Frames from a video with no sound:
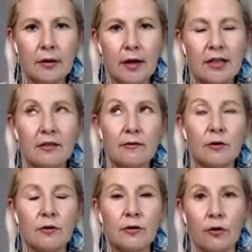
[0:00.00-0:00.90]
I just
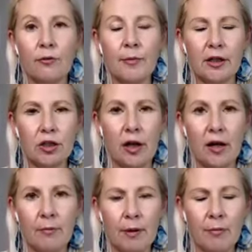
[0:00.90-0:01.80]
feel so much
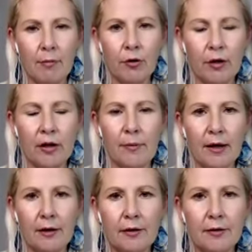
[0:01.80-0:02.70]
shame in my body
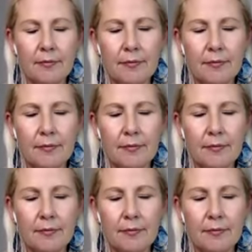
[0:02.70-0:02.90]
about it.